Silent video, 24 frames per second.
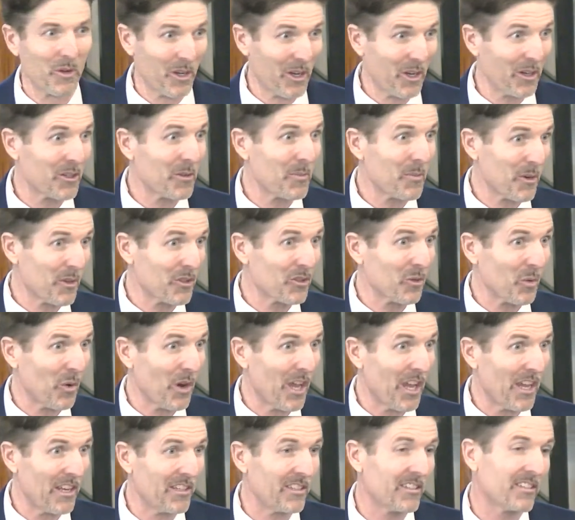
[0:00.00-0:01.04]
went on to
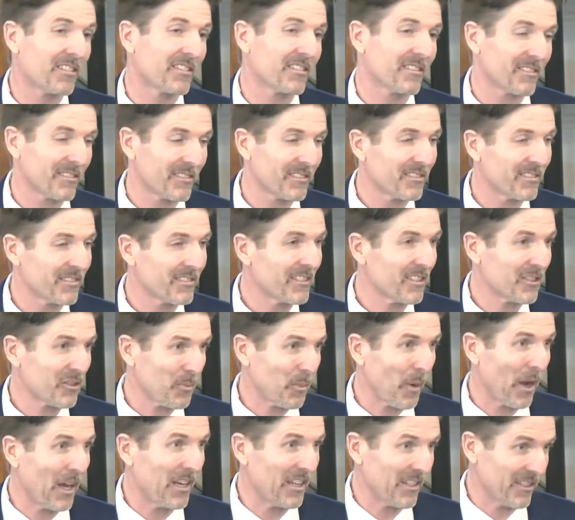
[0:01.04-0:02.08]
persuade,
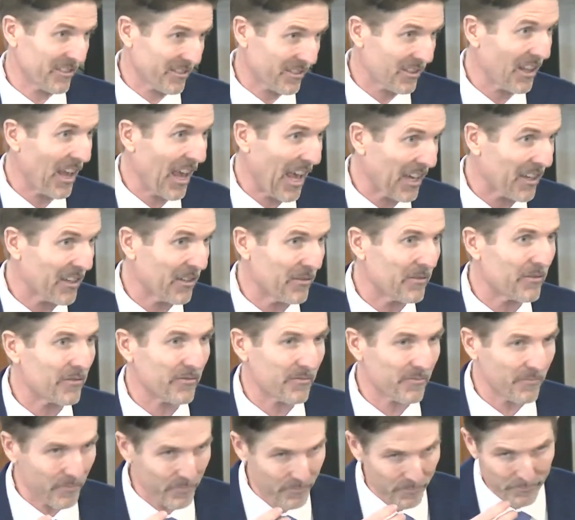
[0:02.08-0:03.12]
despite his lack of
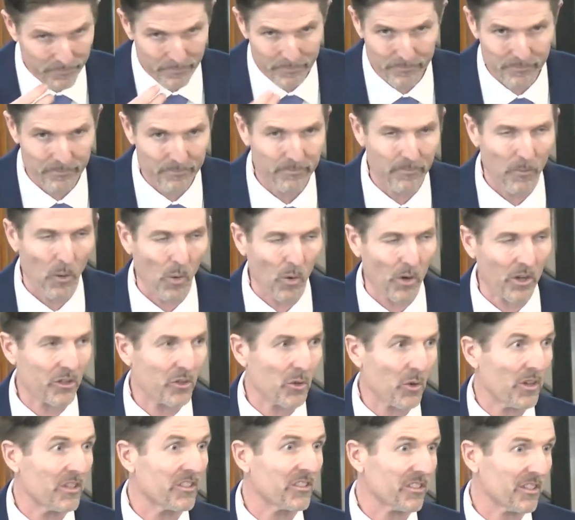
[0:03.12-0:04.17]

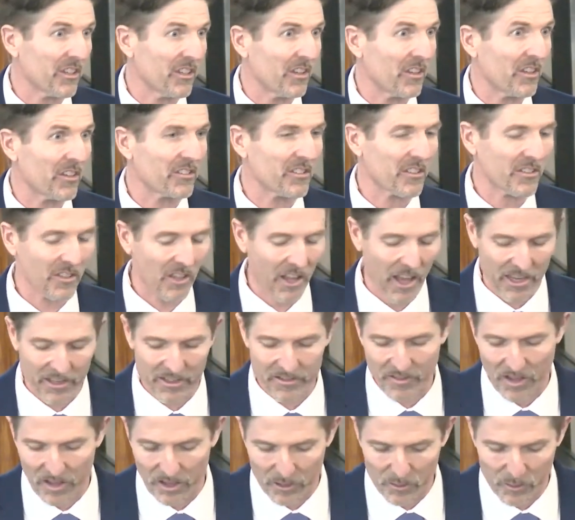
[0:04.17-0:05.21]
oratory skills, his
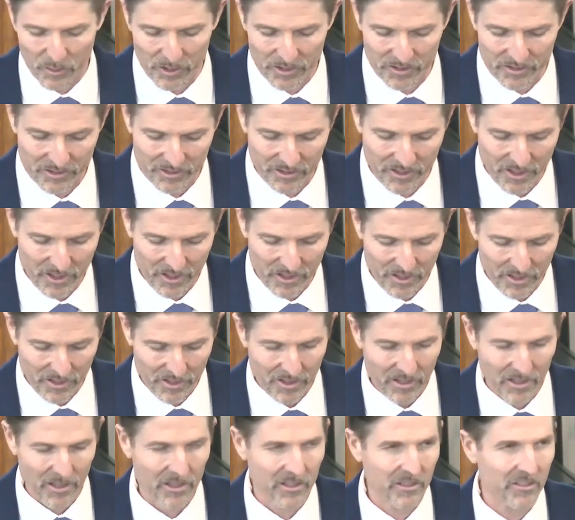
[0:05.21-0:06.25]
lack of eloquence.
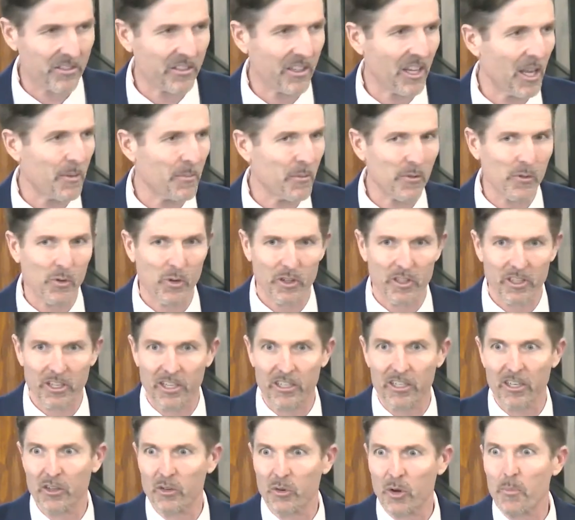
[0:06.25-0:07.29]
He could stand before
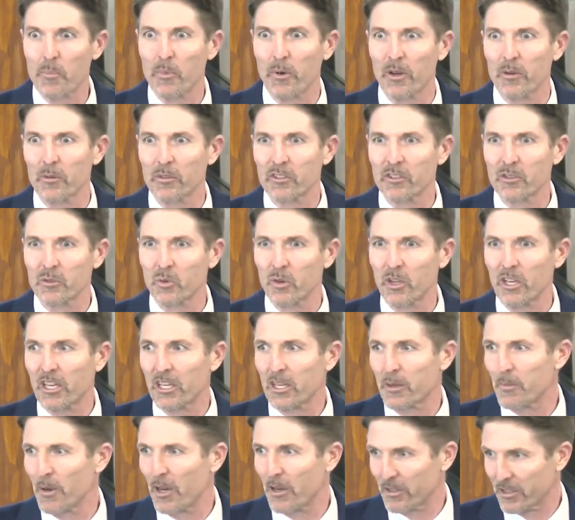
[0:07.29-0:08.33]
King Agrippa. I was just
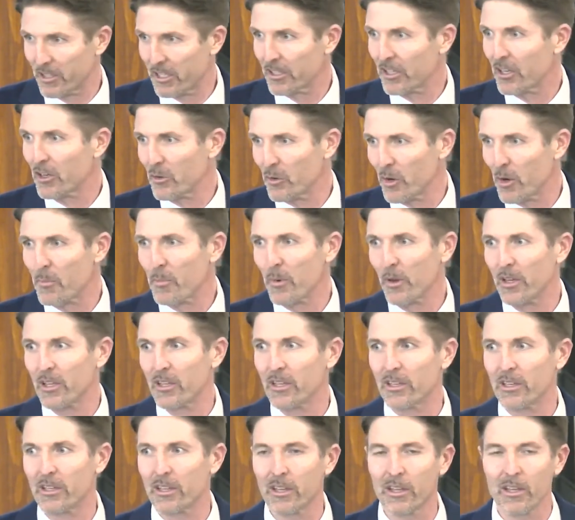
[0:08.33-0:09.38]
reading about King Agrippa,
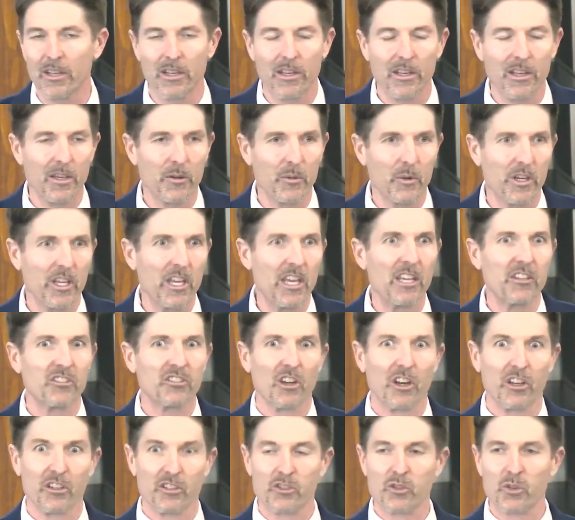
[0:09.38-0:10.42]
and when he's
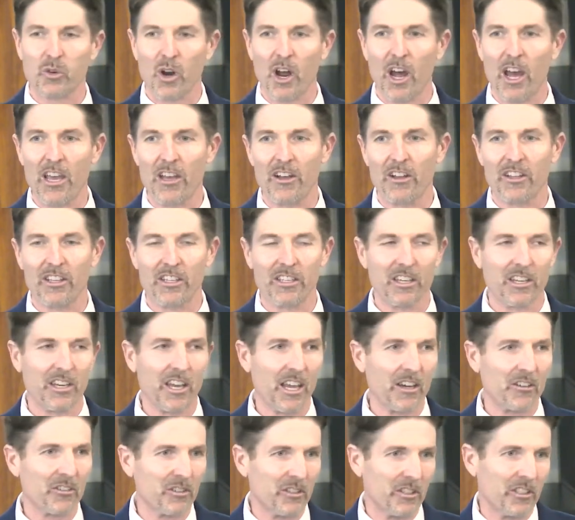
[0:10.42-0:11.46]
on trial, he can
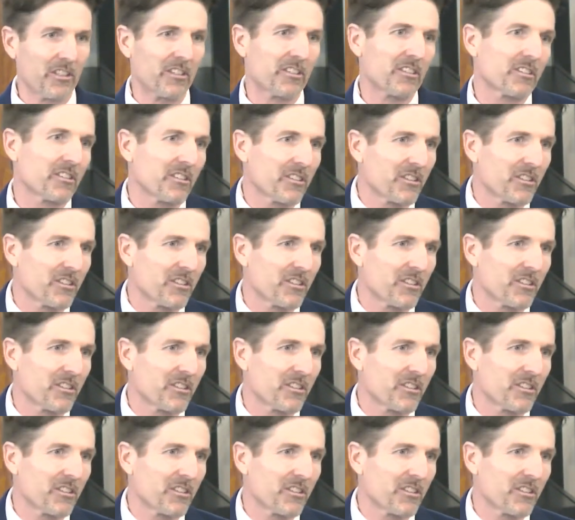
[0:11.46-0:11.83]
actually